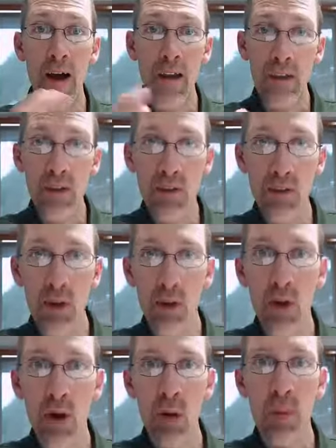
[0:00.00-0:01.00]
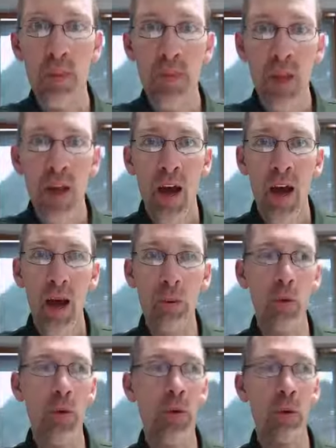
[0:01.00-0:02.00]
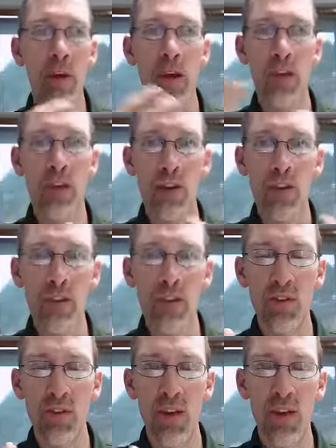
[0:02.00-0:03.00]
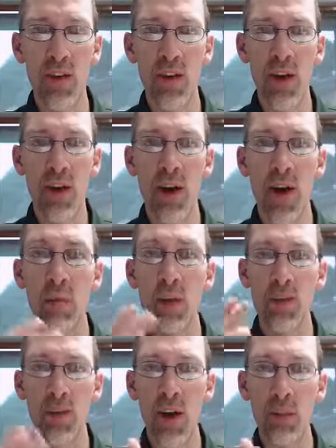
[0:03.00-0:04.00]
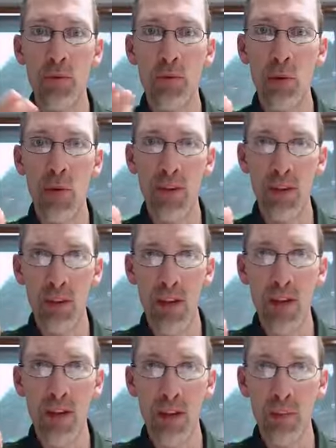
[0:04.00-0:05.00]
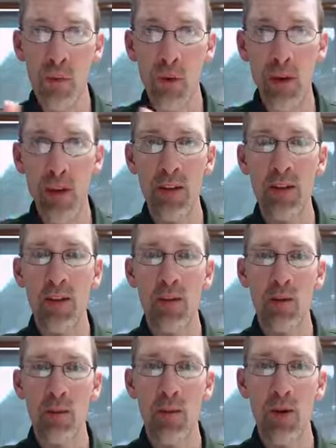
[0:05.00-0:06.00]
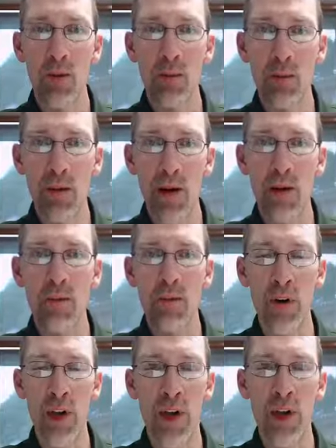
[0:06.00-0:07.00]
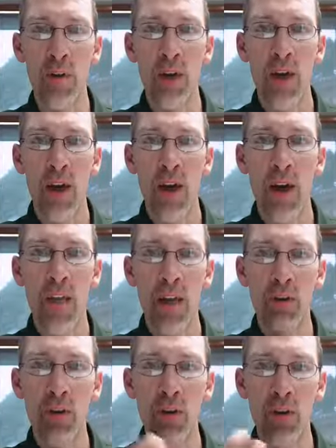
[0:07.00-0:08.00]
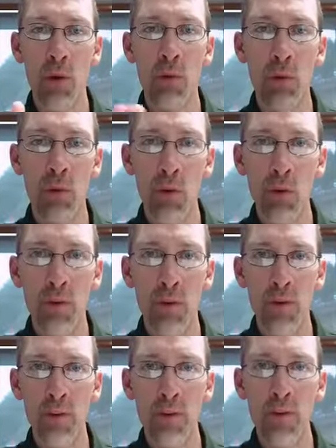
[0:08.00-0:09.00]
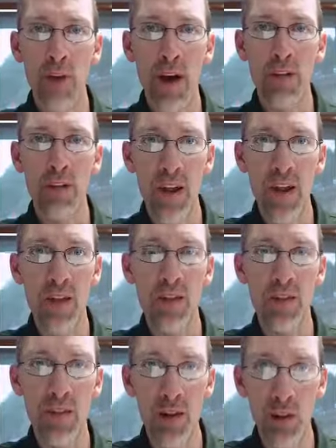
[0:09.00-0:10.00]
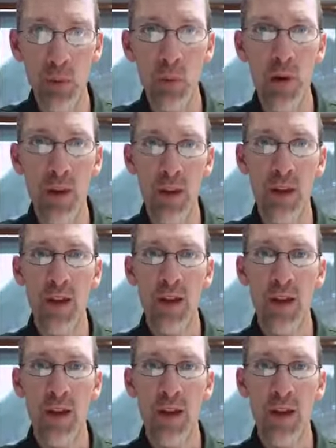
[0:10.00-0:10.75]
Just so you know, I'm going to begin transitioning. I'm going to stop doing Sunday morning for morning prayer for now, and then eventually hope to move to 5 days a week.